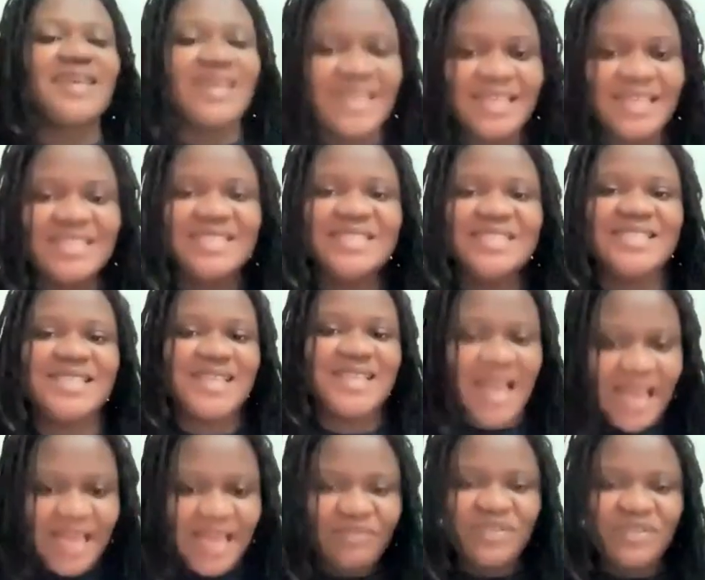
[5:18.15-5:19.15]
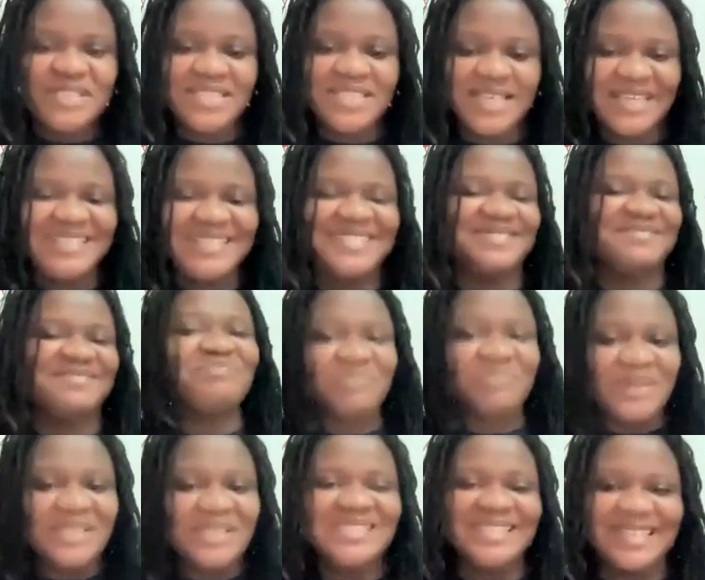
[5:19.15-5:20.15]
is advertising,
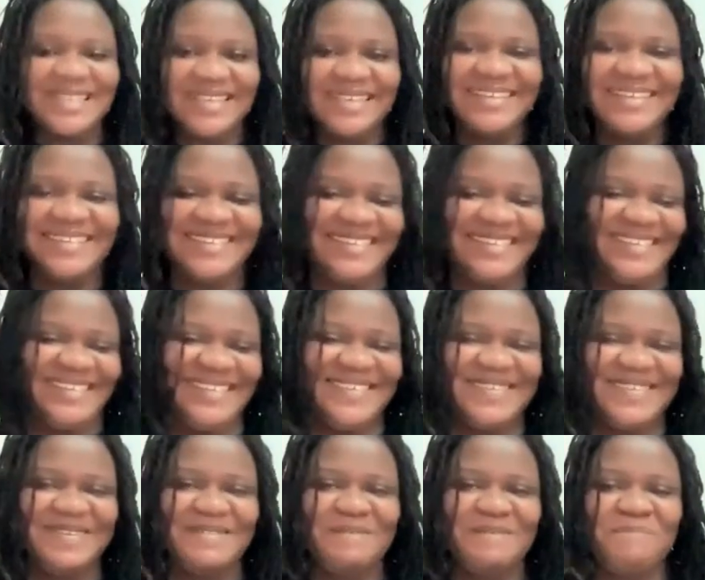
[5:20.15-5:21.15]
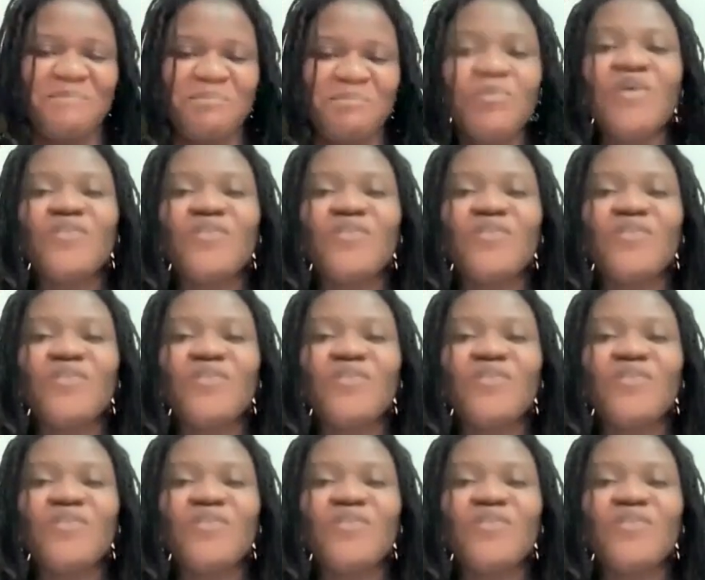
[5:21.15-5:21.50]
basically. But